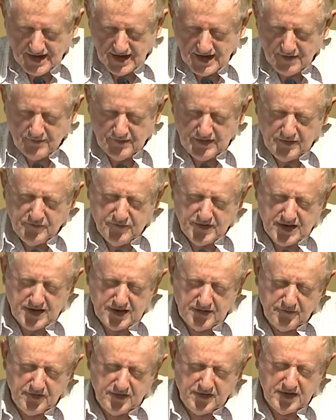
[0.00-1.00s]
Heavenly
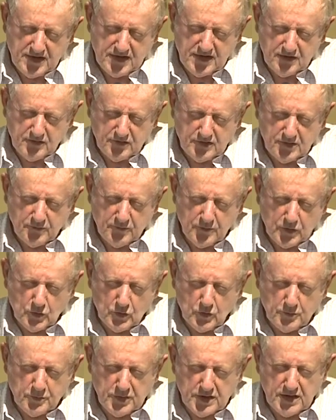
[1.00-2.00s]
Father, we thank you that we
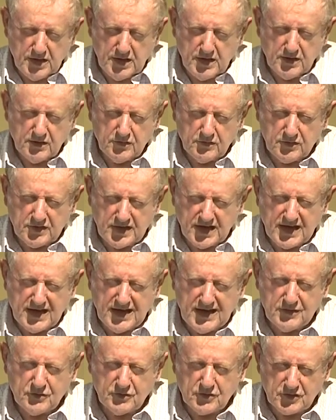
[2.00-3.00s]
could be here
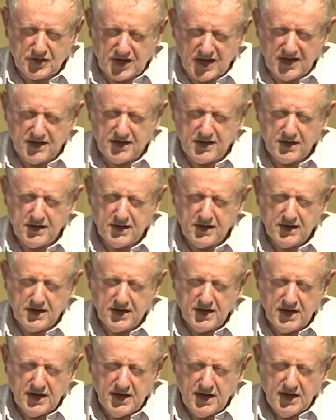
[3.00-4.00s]
today together.
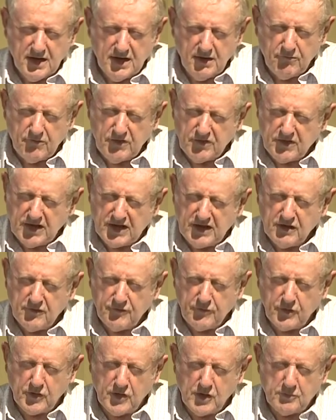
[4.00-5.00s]
We thank
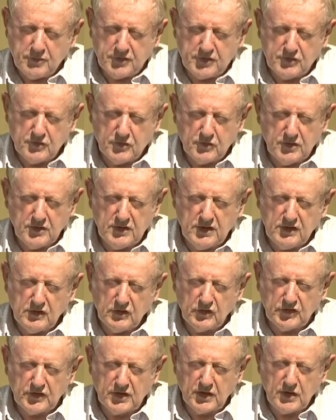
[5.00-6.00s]
you for the opportunity
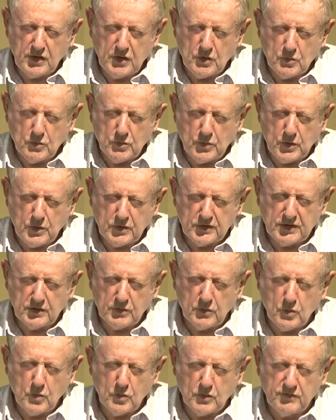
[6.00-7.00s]
to study your word,
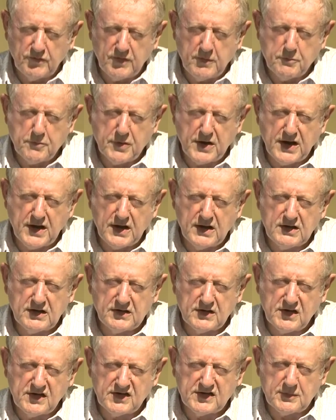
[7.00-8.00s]
and Lord, we pray
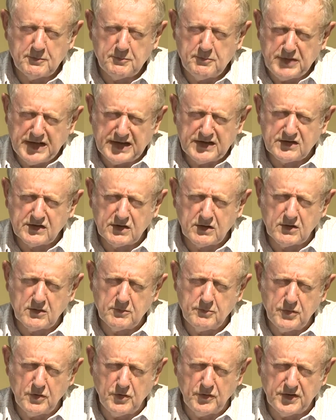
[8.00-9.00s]
that there is a blessing
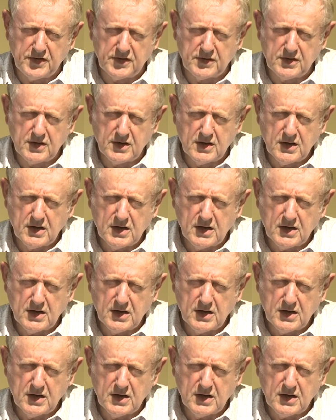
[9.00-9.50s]
upon it.